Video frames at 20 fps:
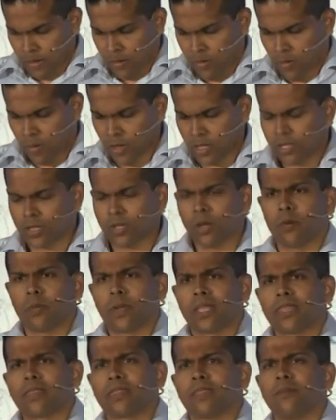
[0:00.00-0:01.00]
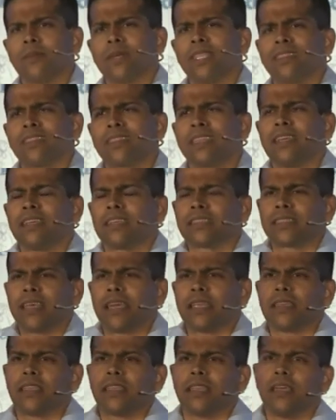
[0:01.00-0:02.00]
Also with things
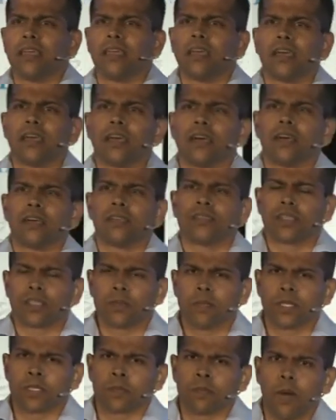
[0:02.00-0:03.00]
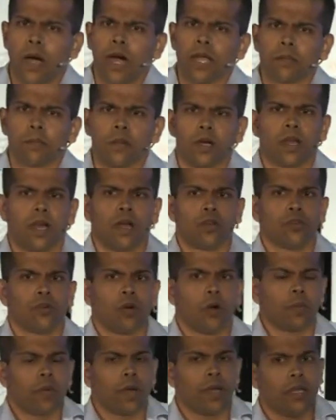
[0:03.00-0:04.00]
that, just be smart about how
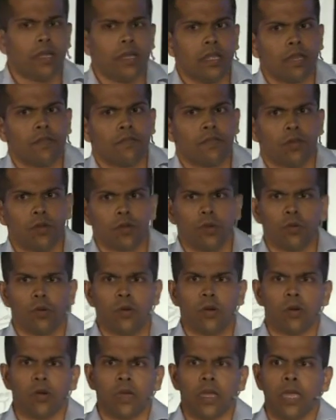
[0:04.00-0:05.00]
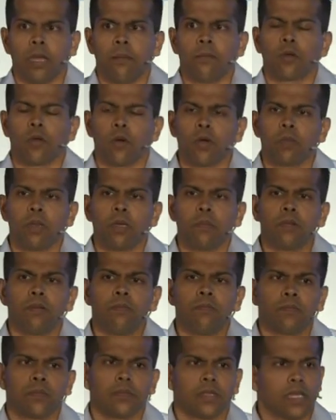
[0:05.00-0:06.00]
you operate. If you employ
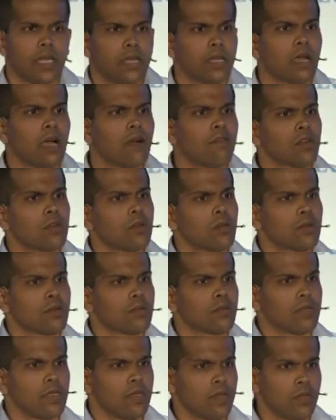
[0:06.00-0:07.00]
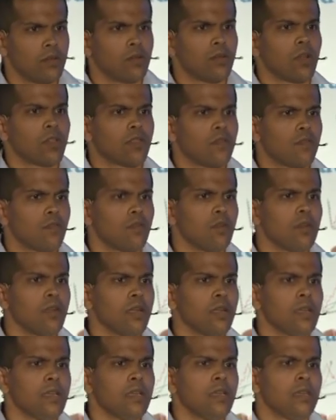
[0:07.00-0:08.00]
people, get a cover note. You can do it on the phone.
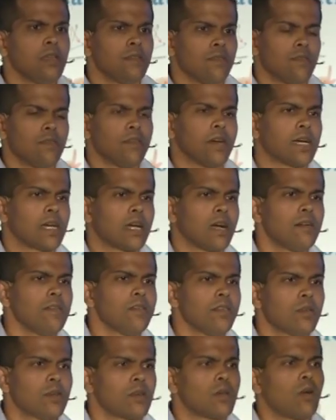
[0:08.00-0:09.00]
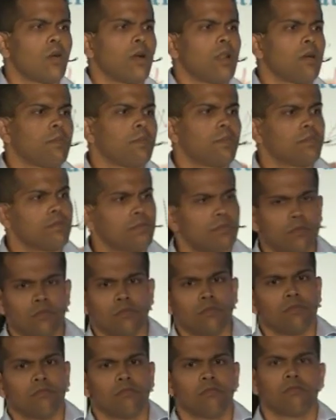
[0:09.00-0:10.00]
For work cover, you can call up
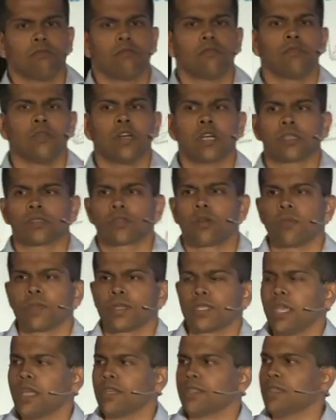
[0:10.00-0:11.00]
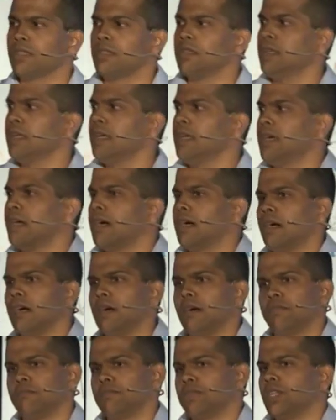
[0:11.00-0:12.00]
workers' compensation,
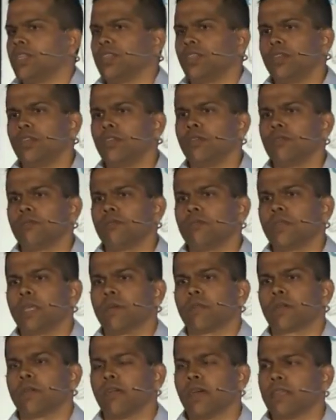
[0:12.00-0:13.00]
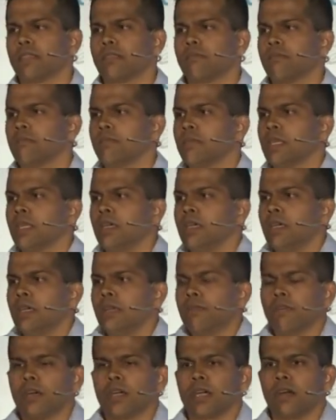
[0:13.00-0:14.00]
CGU, they provide
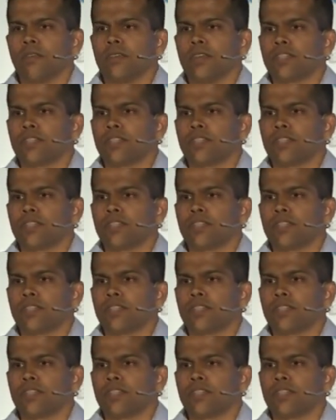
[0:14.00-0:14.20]
work cover